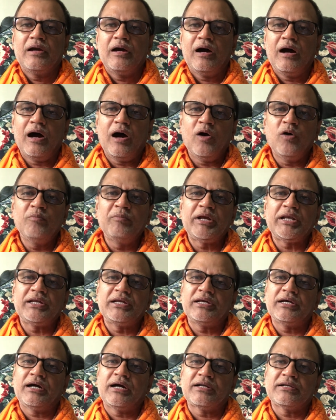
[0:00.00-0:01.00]
How
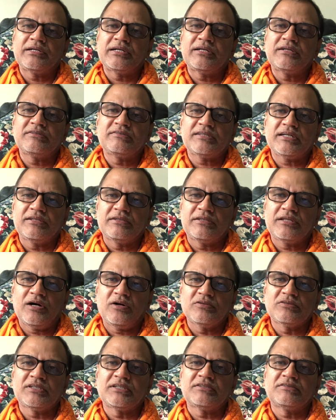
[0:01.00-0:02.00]
many hundreds and
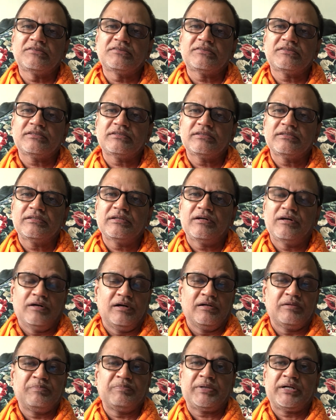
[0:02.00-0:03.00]
thousands
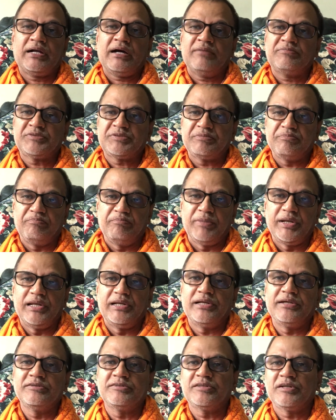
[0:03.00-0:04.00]
or perhaps
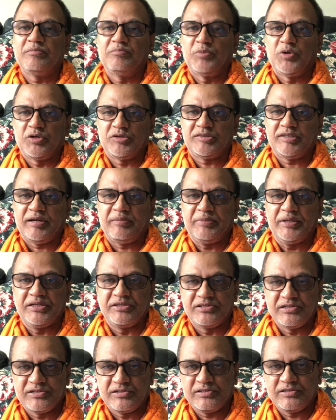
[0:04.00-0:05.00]
millions of books have been
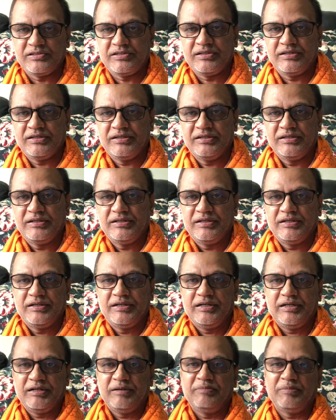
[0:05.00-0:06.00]
written
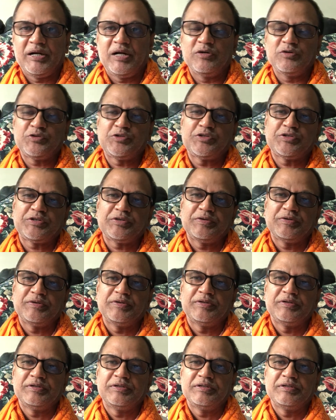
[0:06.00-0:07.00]
about
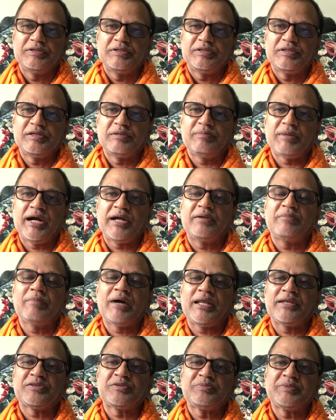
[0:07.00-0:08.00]
the mind
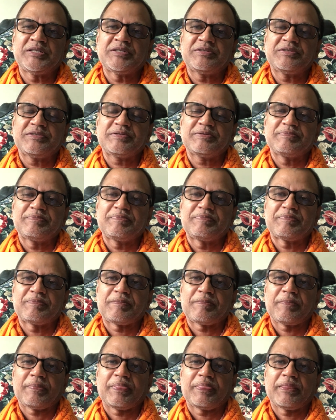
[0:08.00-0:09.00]
management.
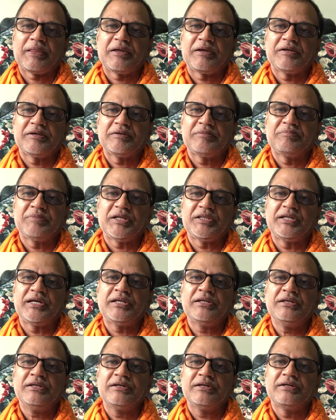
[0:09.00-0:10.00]
But
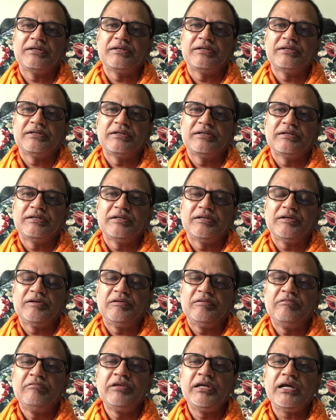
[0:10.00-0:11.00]
then
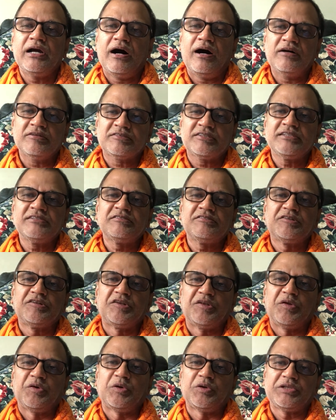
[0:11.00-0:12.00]
we ourselves
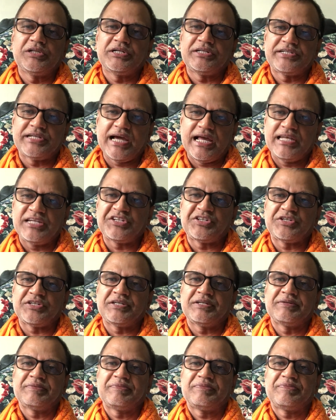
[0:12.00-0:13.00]
know the reality,
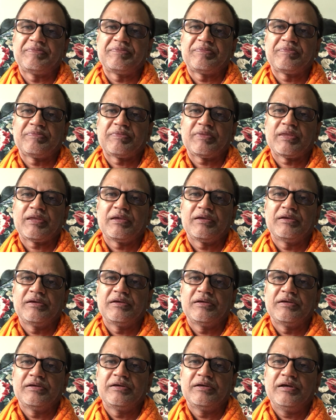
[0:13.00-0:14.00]

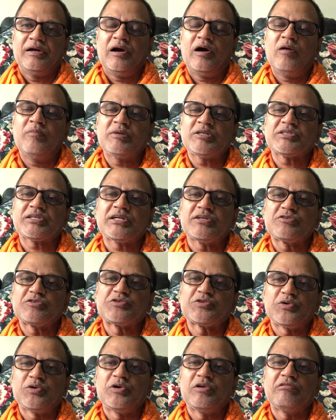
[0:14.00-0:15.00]
how much
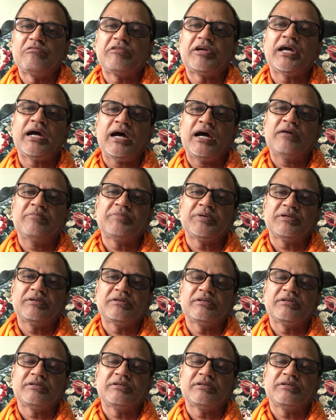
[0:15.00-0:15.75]
control we have